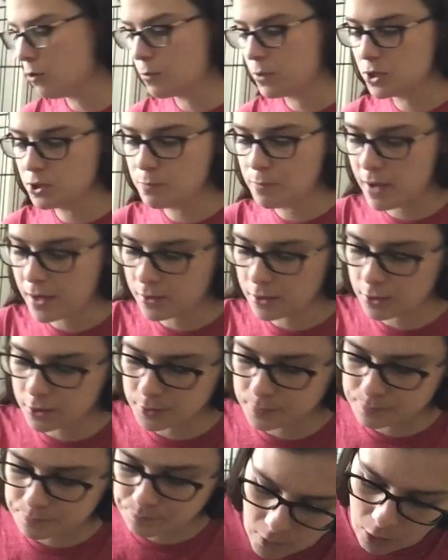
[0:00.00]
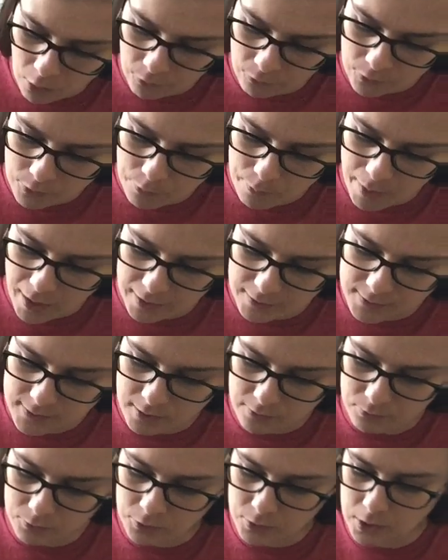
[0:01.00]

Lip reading: much better over the past several